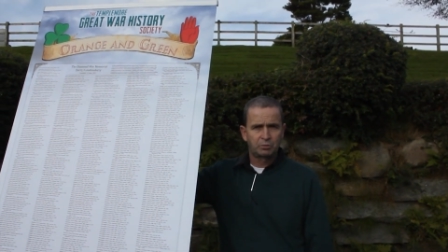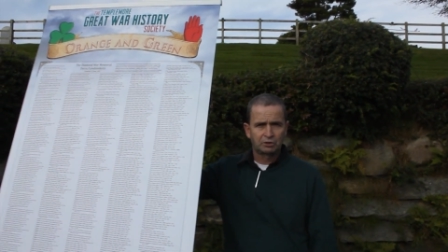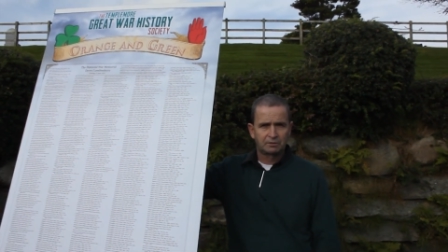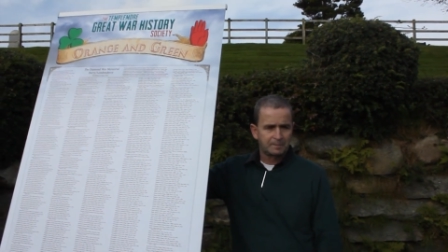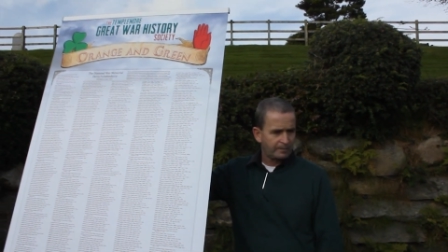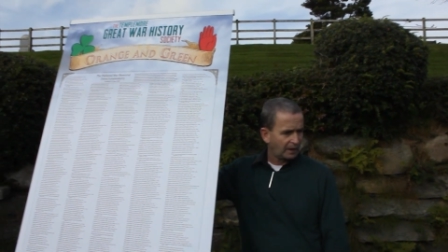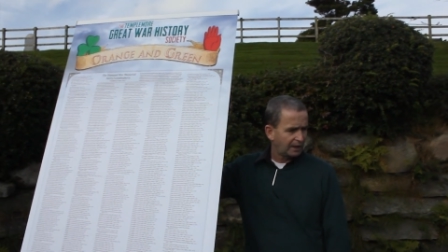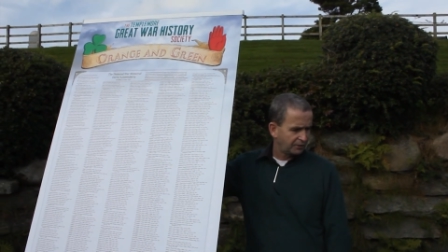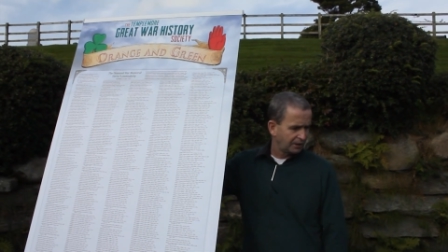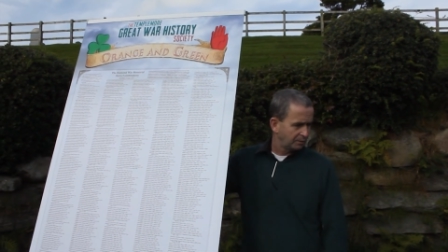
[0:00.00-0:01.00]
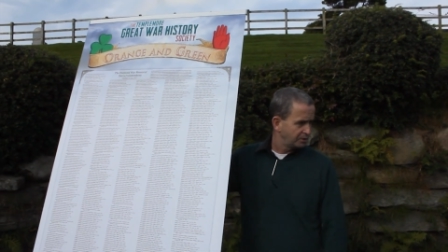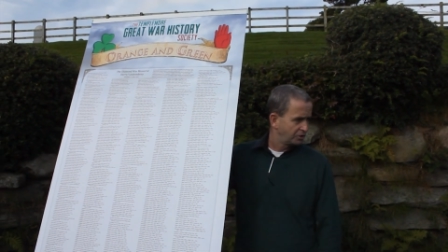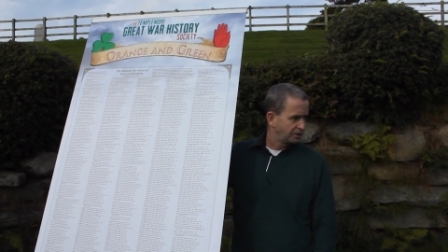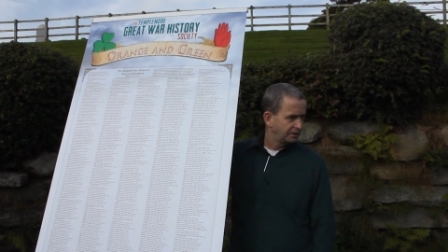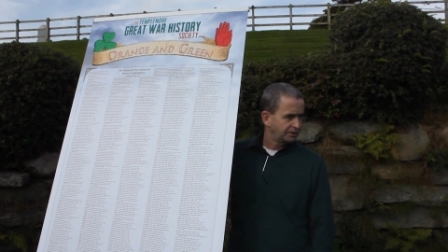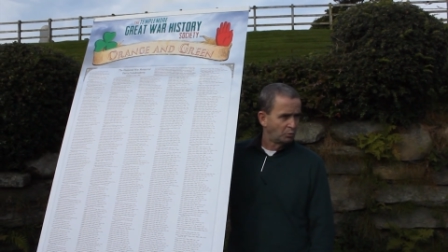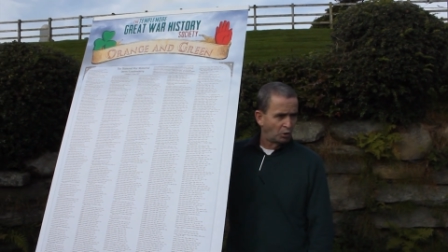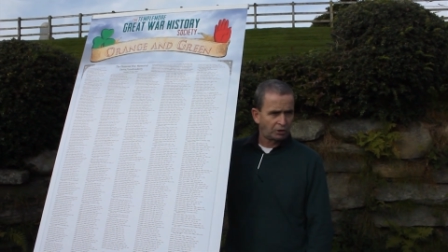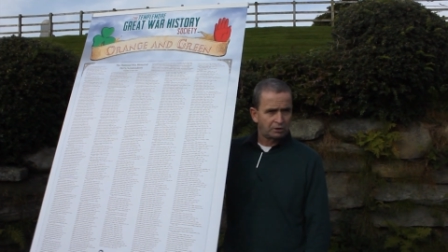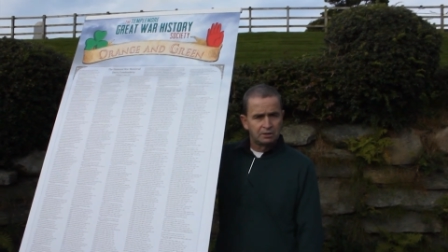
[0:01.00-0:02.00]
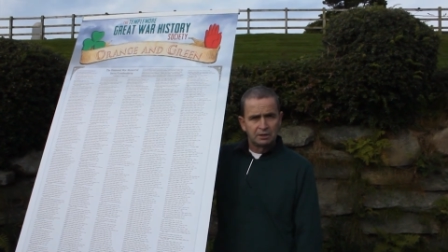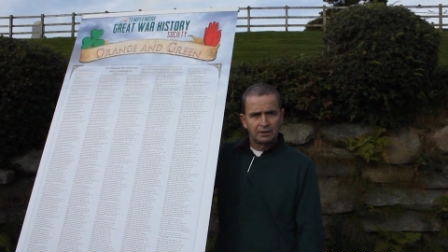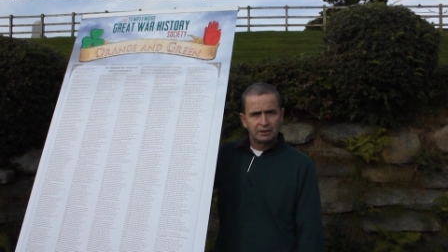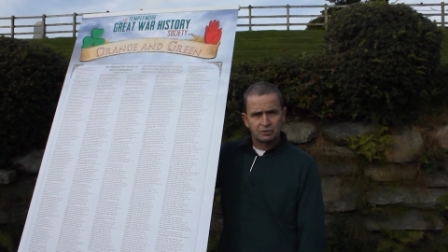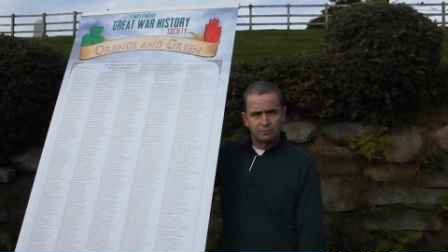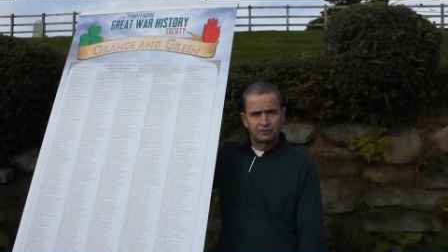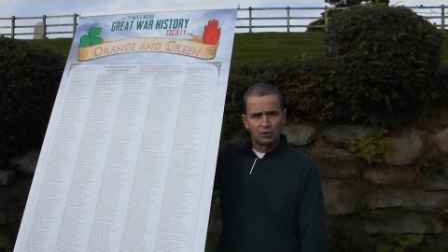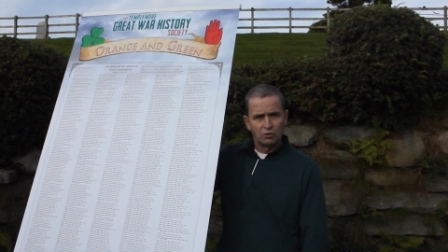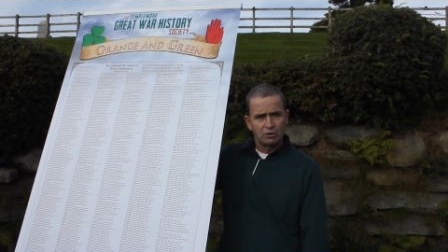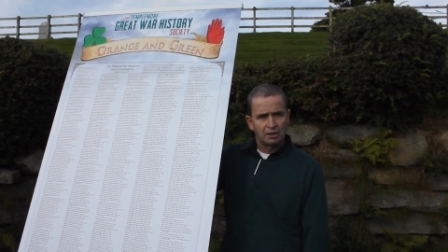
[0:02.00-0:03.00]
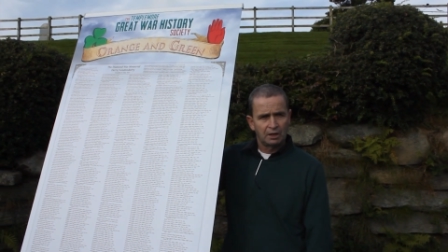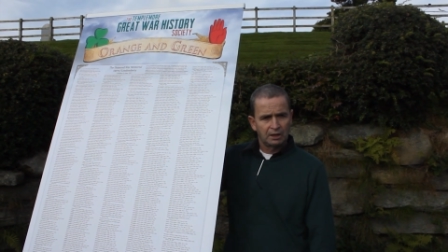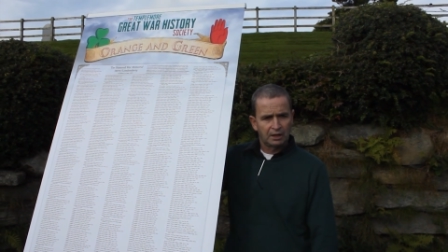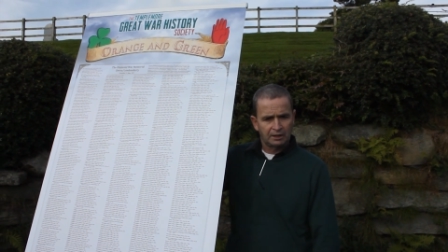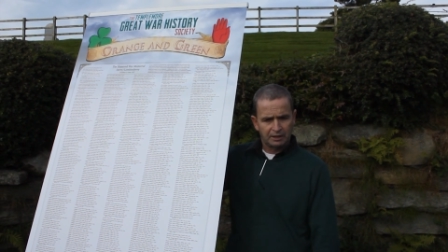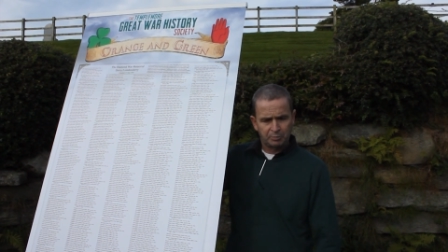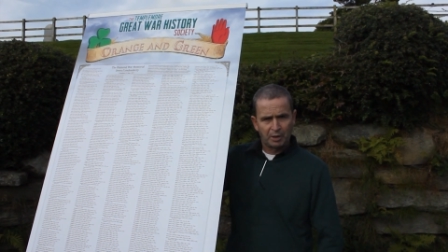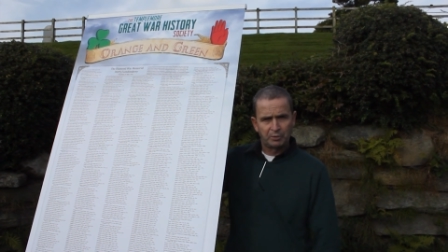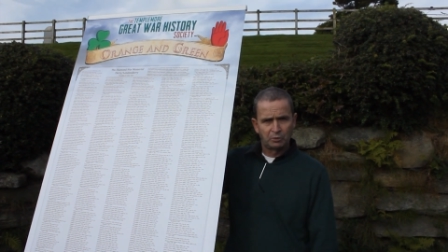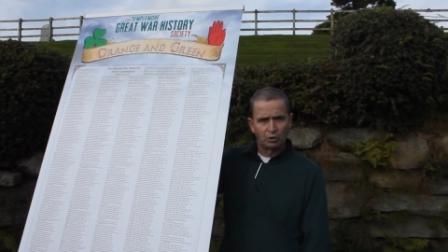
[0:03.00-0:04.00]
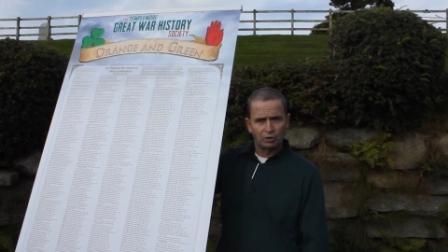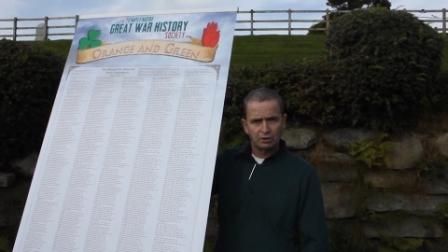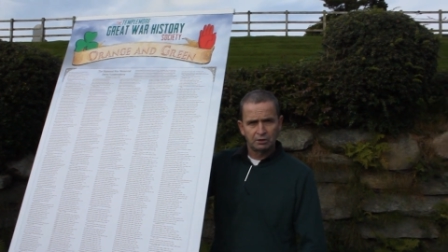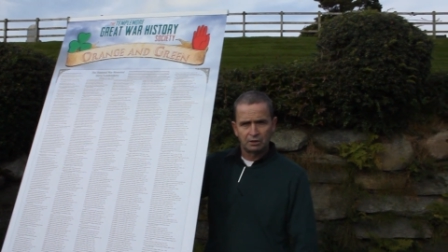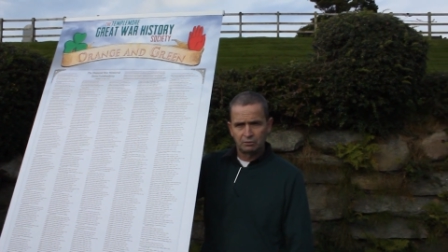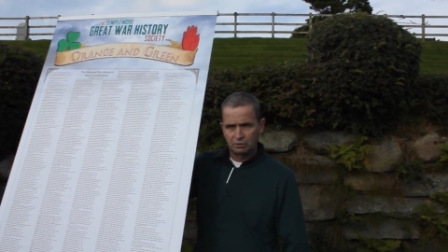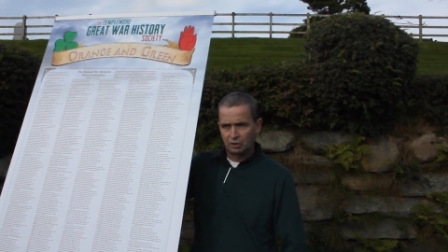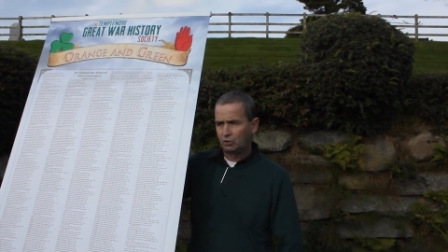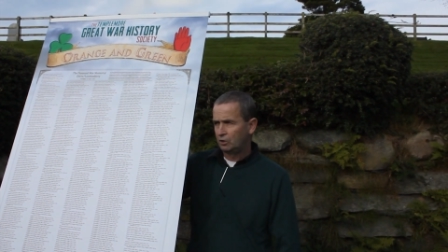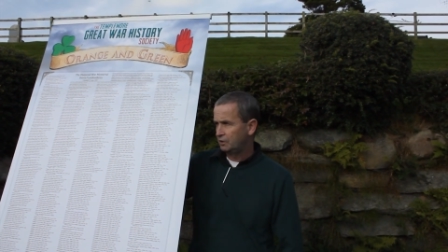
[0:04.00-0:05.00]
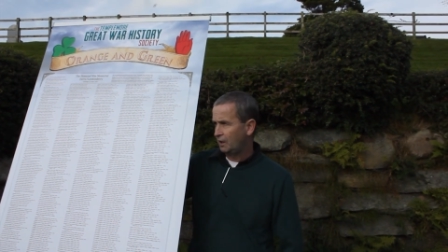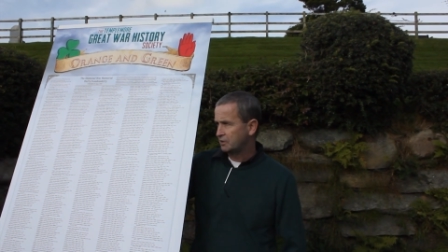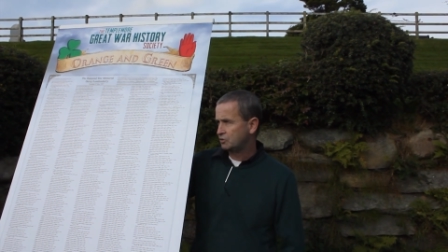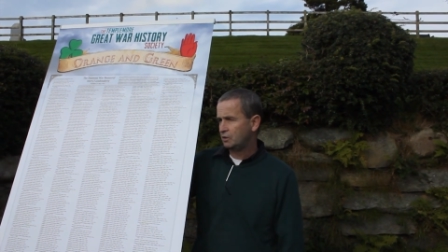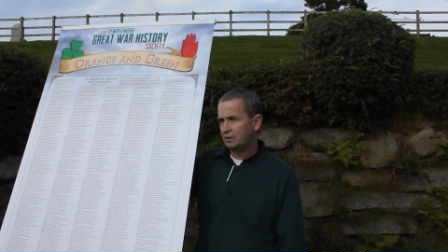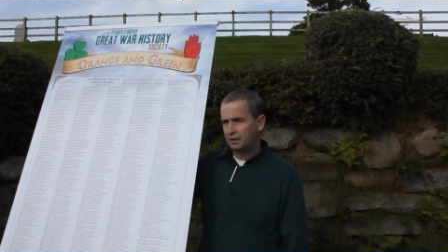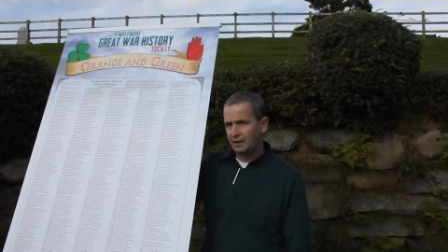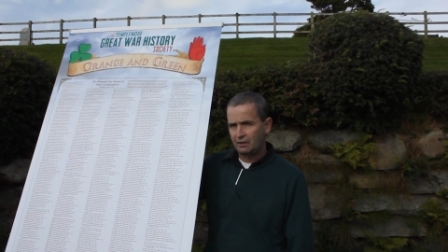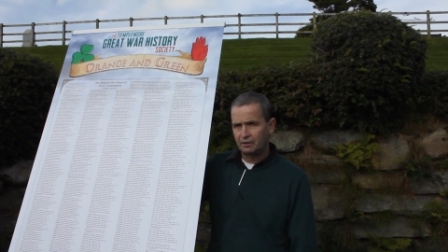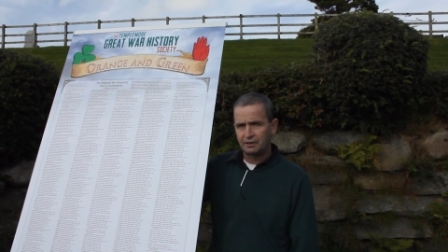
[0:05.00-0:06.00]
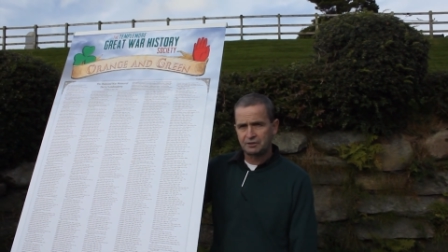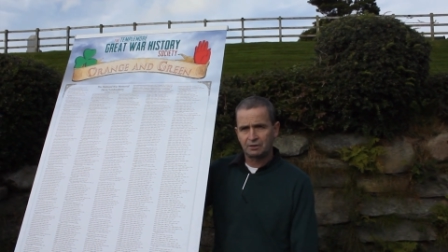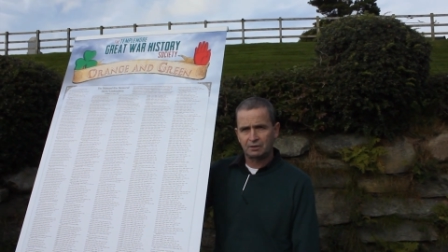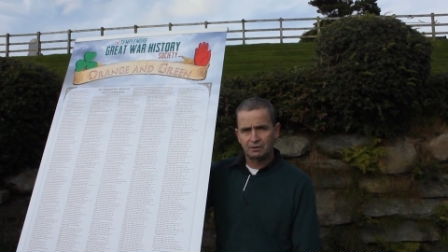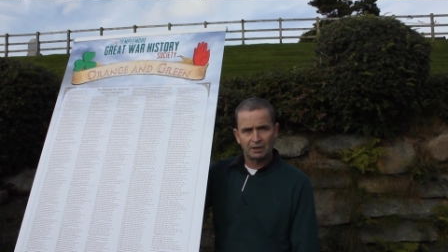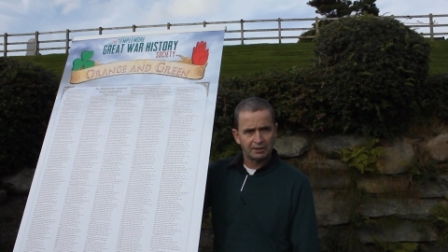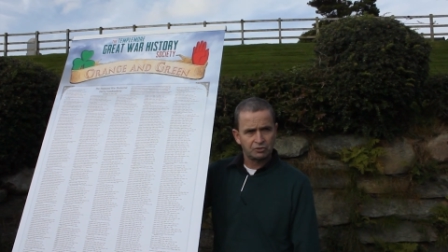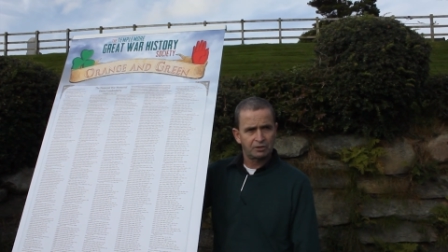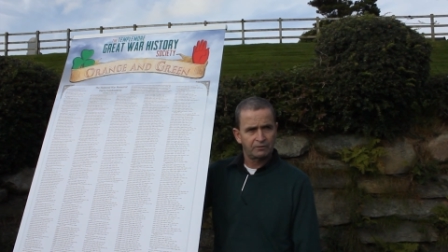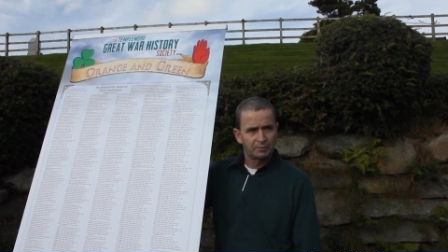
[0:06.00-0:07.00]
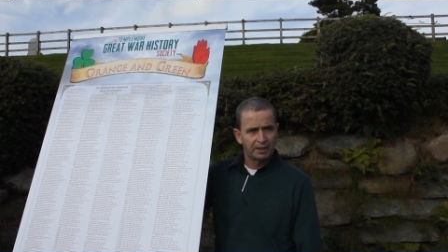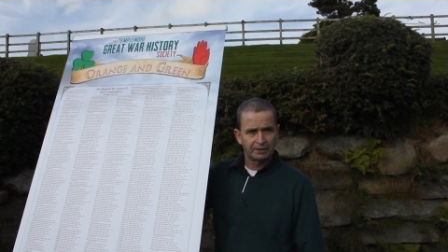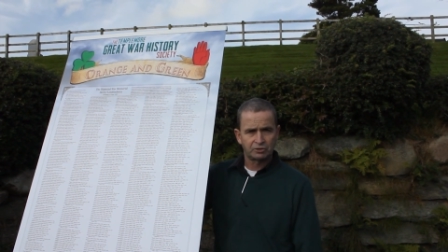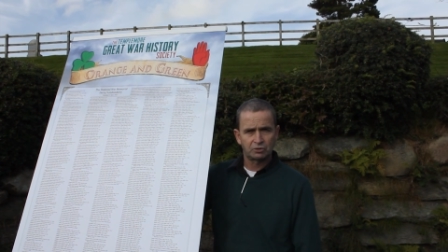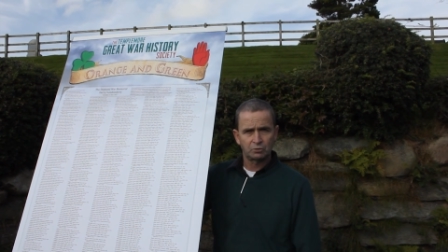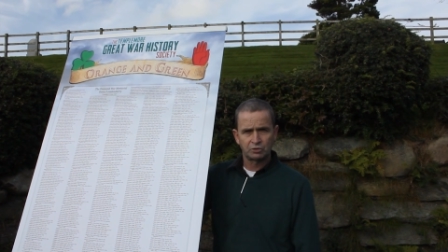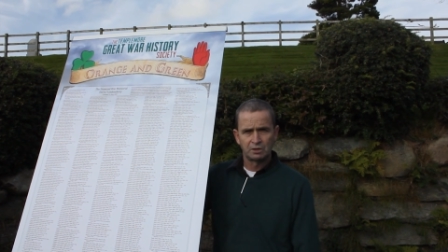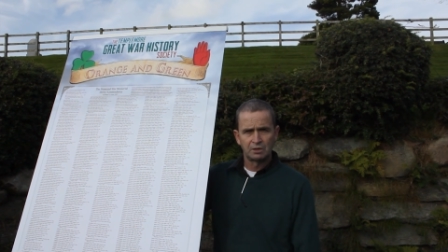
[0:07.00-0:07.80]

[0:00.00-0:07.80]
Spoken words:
But I think we should get to work, get some funding, get people working and record the history and heritage and history from headstones